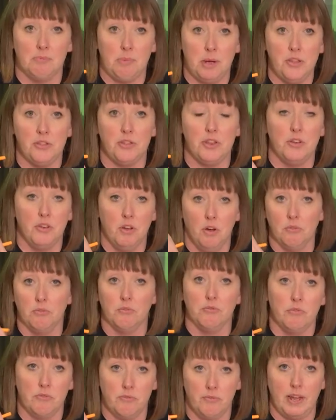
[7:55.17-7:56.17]
They're both in
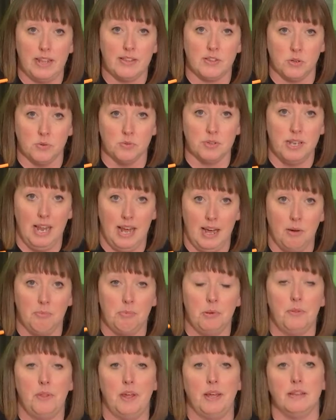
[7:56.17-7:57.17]
non-faith schools now,
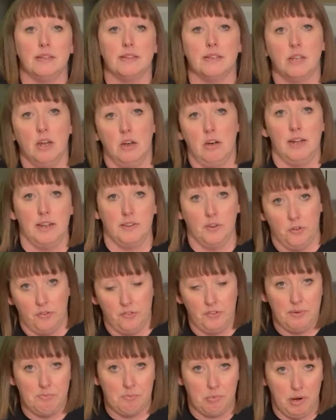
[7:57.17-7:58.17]
but they started
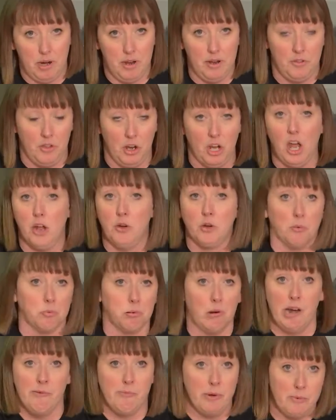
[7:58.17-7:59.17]
off in the
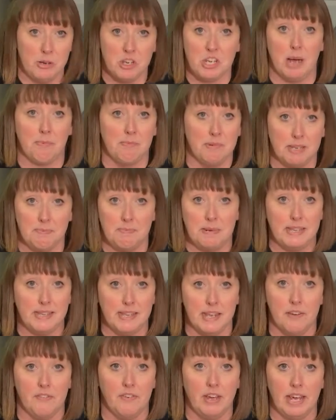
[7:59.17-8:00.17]
local primary, which happened to be
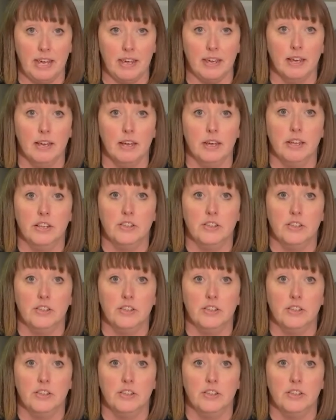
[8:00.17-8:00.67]
C of E